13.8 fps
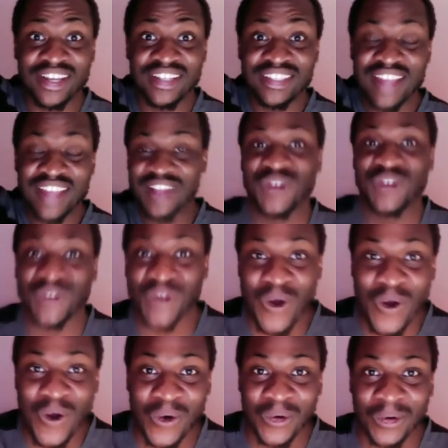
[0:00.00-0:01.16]
That's your
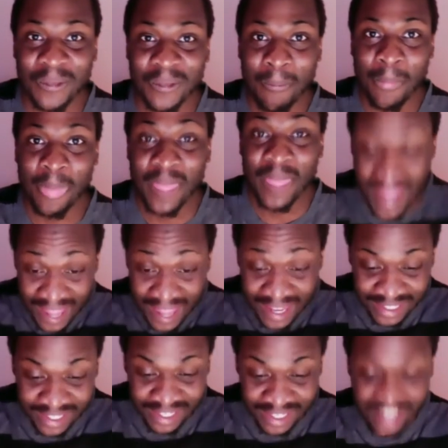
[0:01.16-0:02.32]
goal.
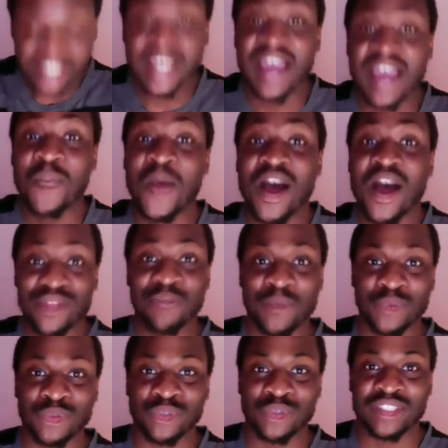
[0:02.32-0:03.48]
And to help other
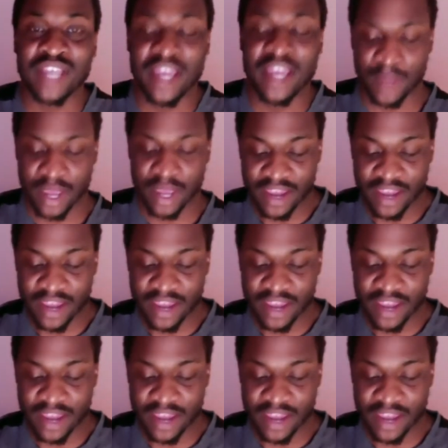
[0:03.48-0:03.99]
people do the same.